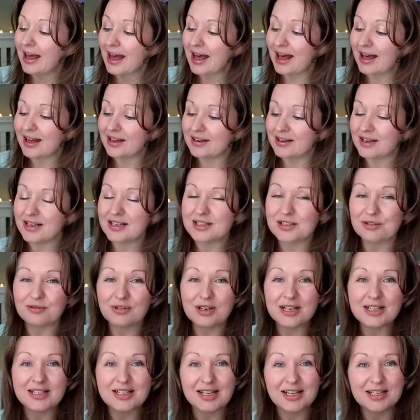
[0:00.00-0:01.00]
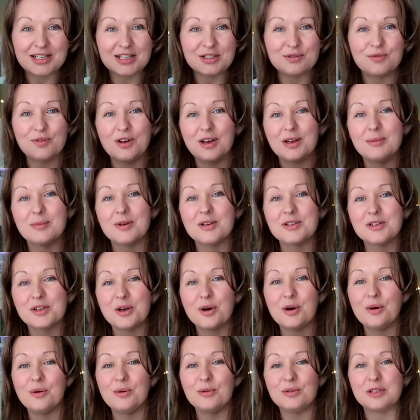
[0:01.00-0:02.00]
And it's a really satisfying mug to
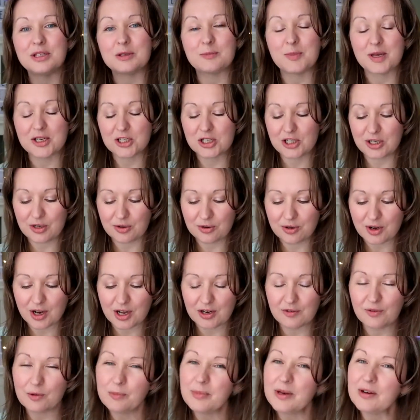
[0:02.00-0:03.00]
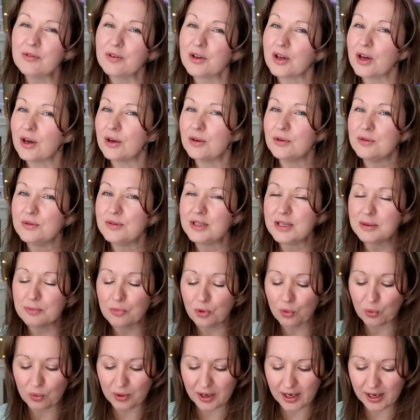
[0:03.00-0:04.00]
hold, especially on kind of a bit of a cozy
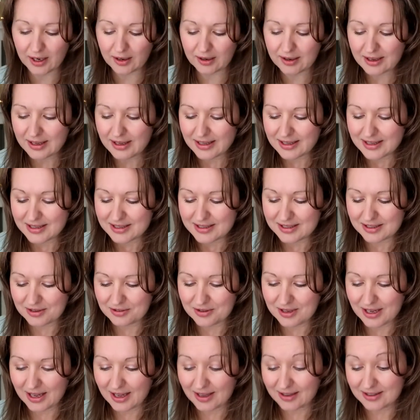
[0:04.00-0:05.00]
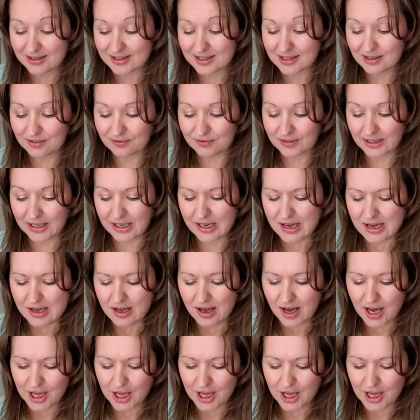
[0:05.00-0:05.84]
morning. So yeah, it's lovely.